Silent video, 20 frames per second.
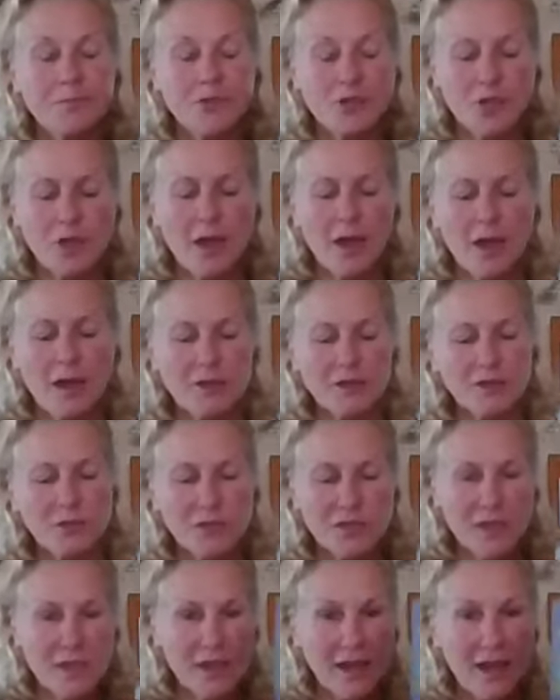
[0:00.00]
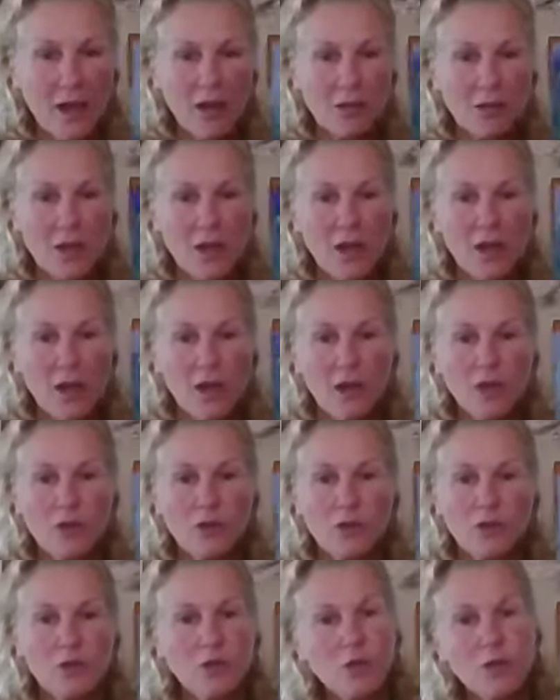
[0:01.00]
so yeah, so seek out
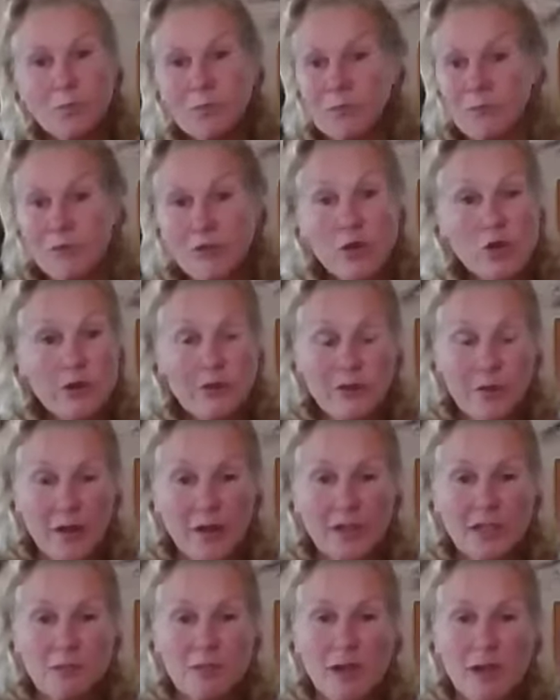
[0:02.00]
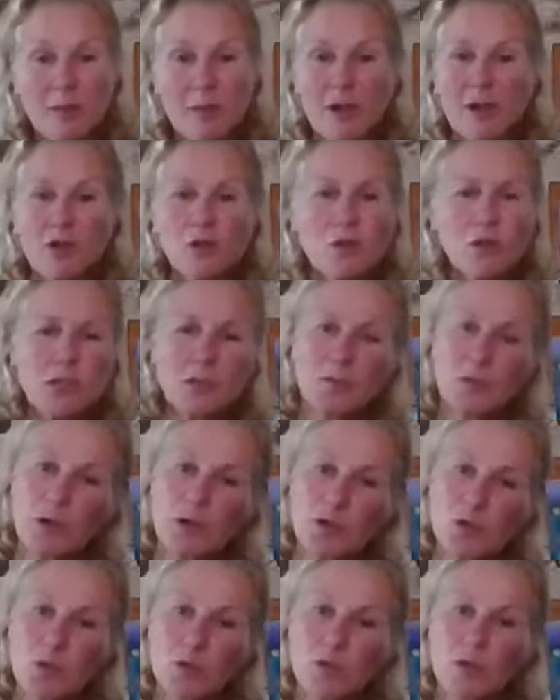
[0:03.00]
new new friends, maybe a new
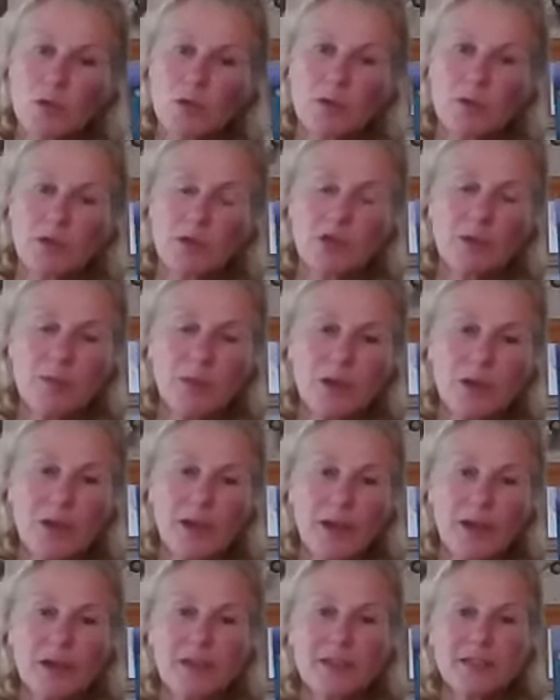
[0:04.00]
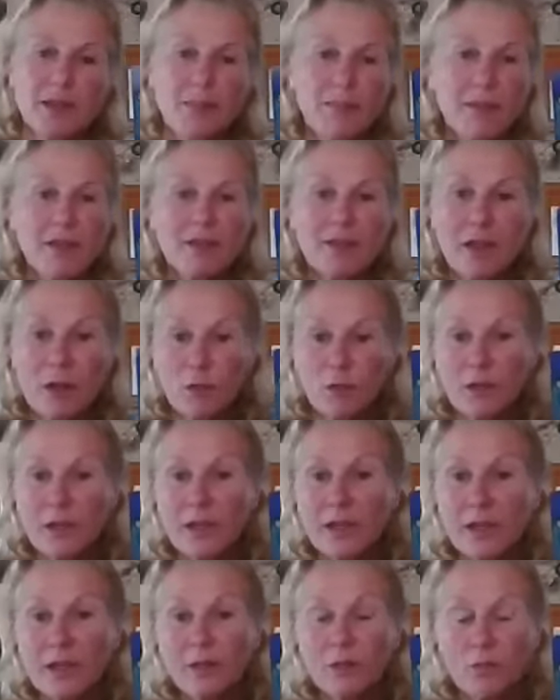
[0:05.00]
spiritual community, something that
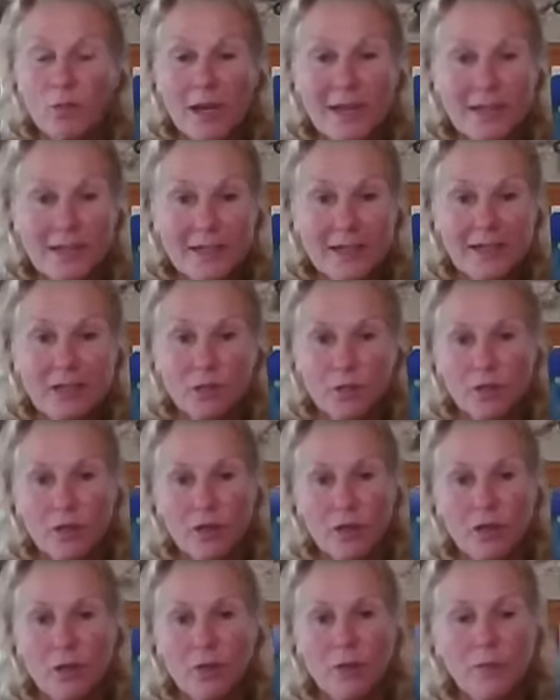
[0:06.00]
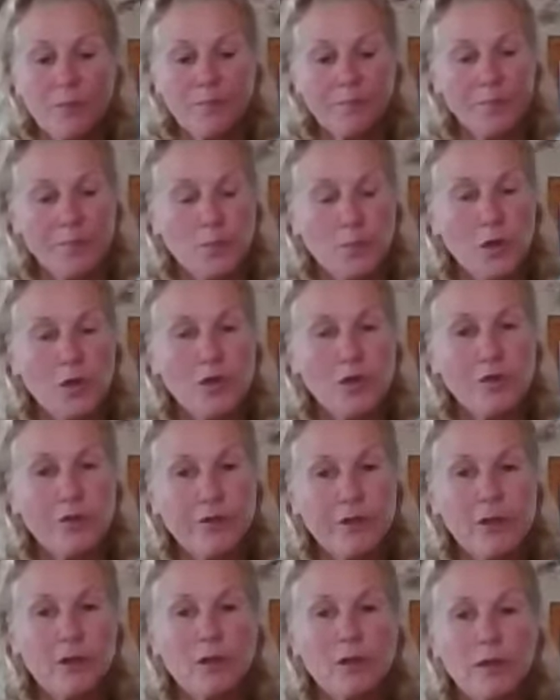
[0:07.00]
really resonates with you, where you
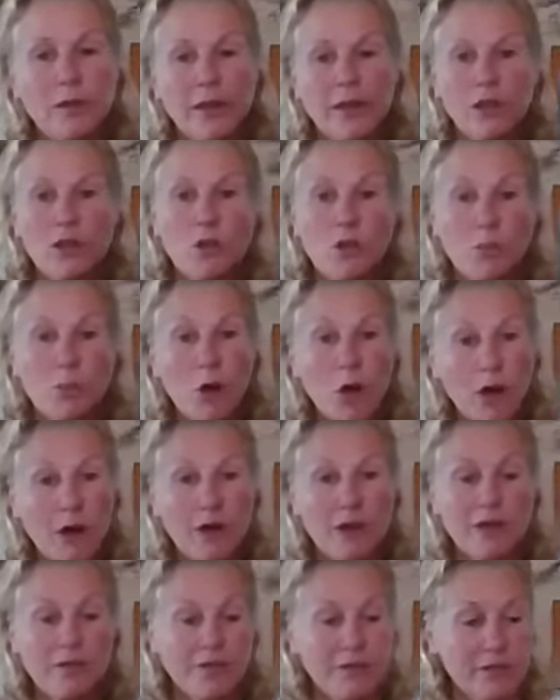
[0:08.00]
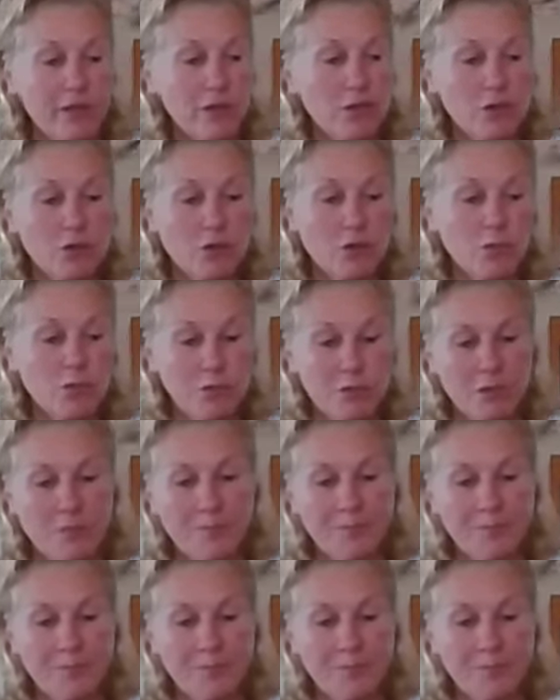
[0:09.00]
feel like you're part of a group.